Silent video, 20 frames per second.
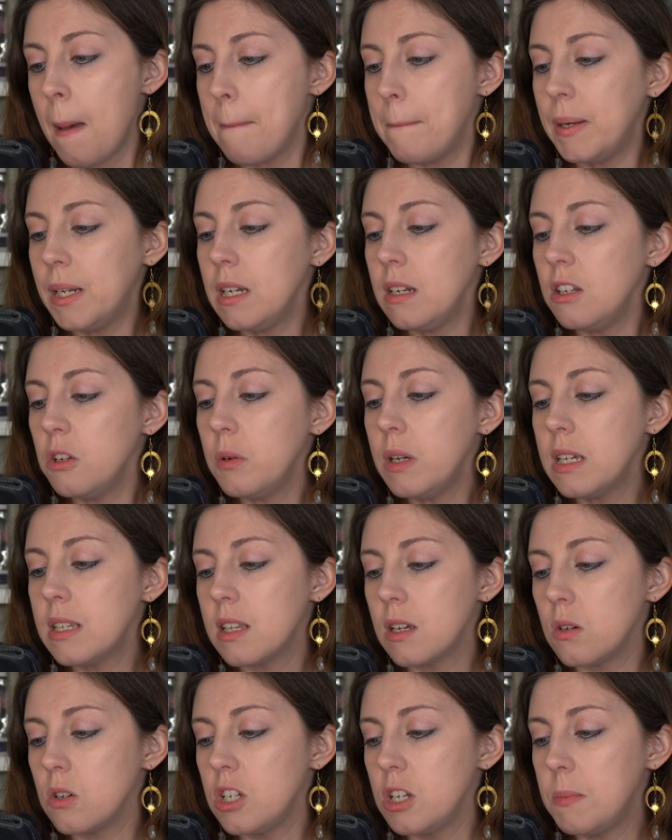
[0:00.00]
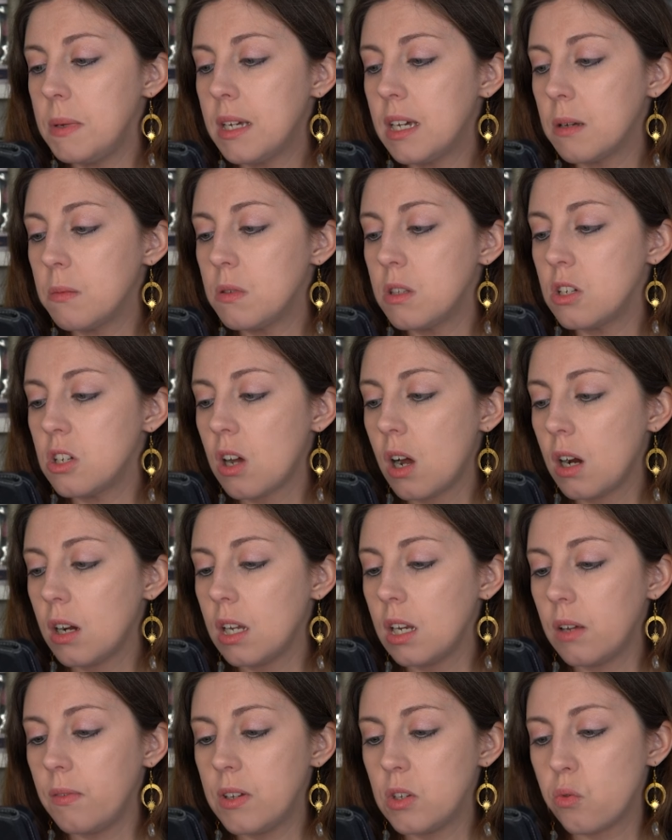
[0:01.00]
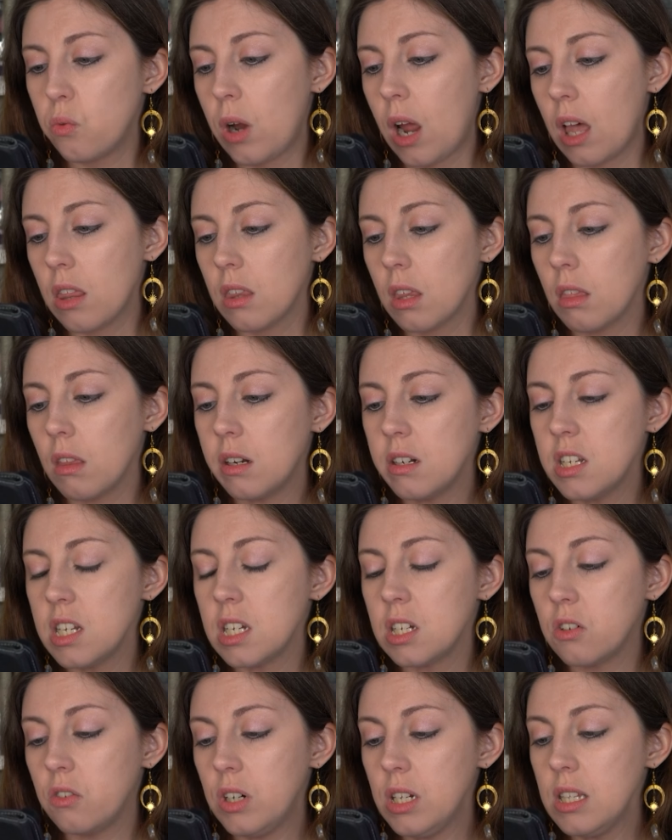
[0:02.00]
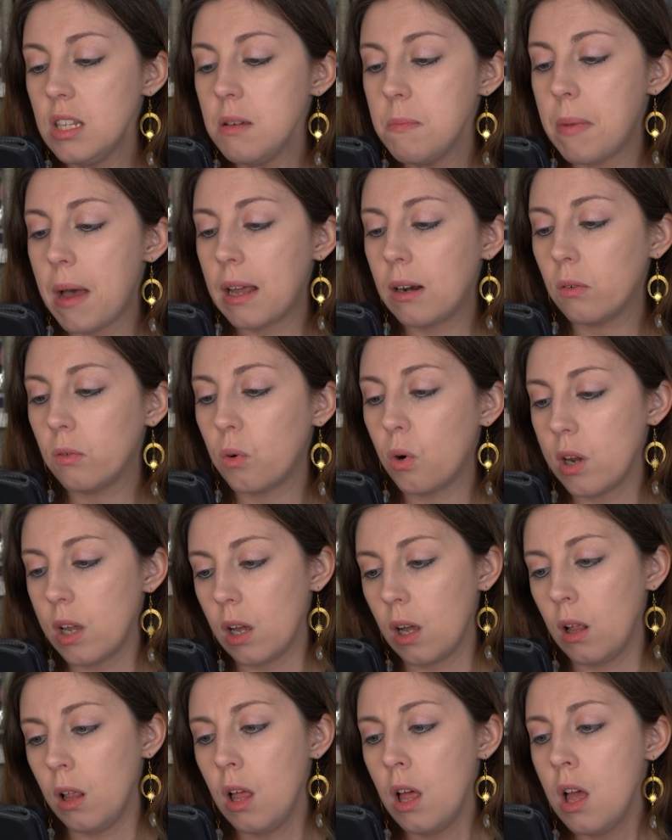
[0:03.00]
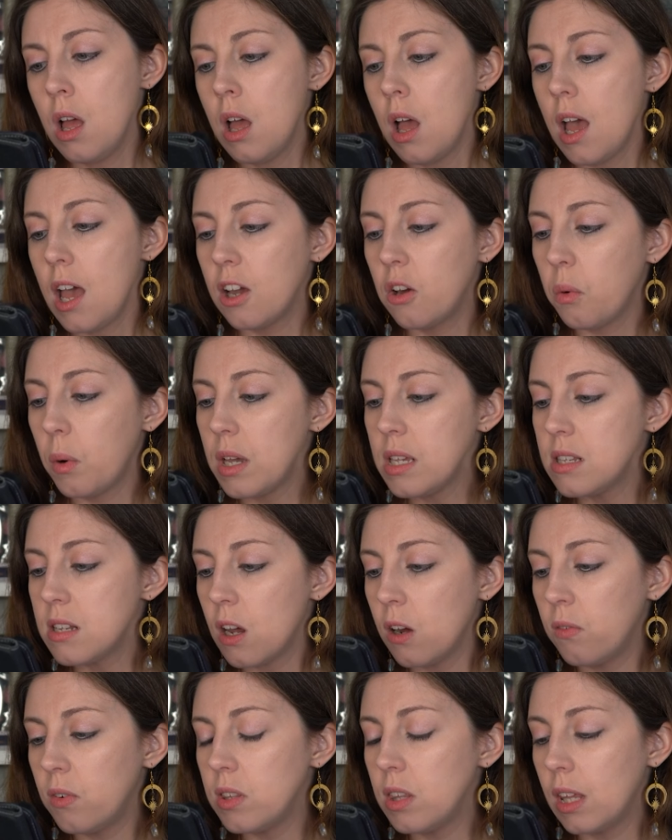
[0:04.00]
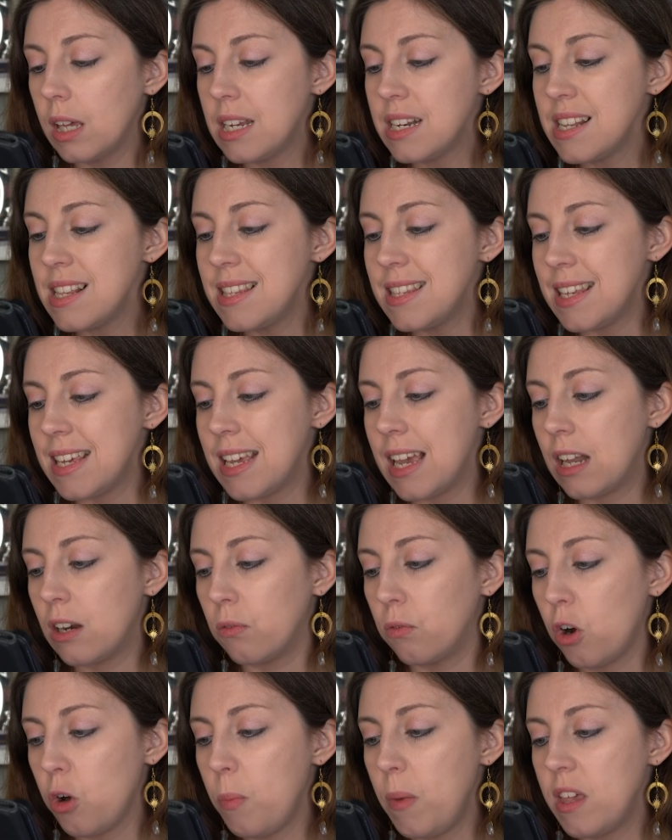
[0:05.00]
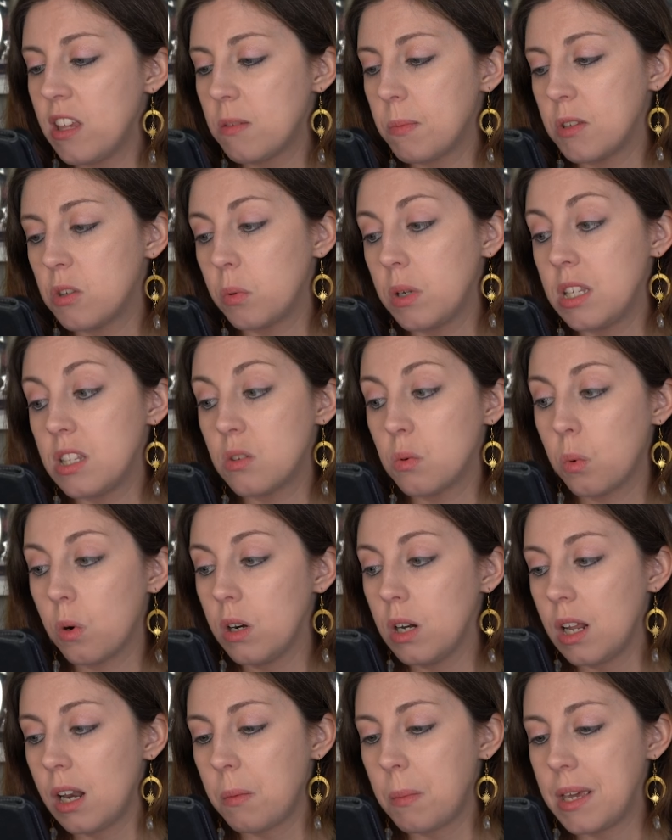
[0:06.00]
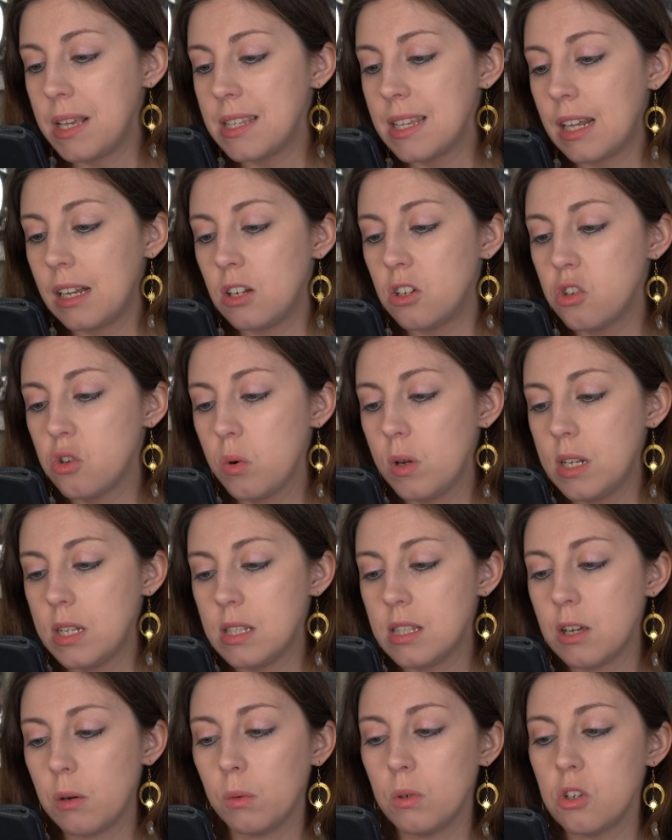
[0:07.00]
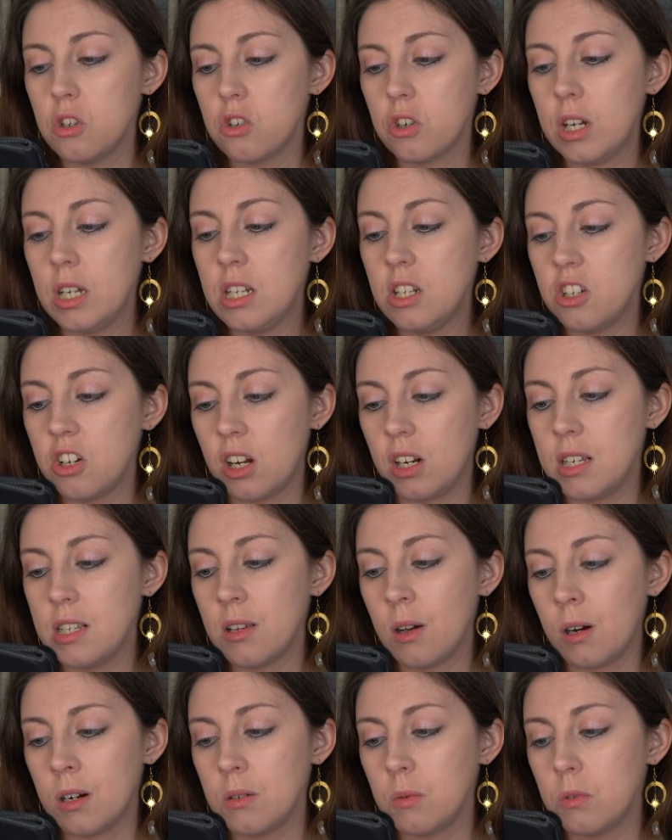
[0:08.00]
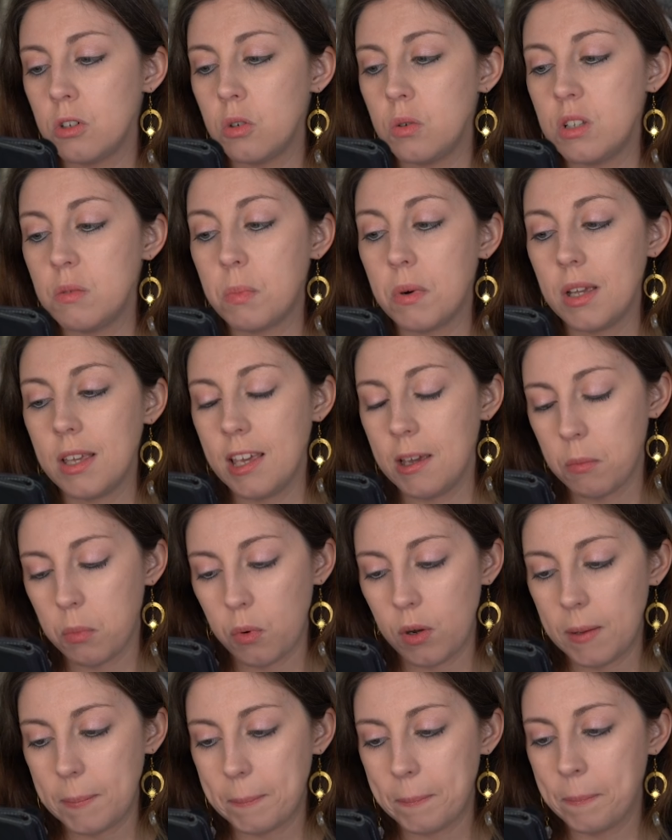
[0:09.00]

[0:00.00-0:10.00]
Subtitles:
But in doing so, she becomes the target of his wrath, launching a grisly battle royale, a quest over the land and sea, and a romance between sworn enemies, and a choice that will strain Shawnee's heart to its breaking point.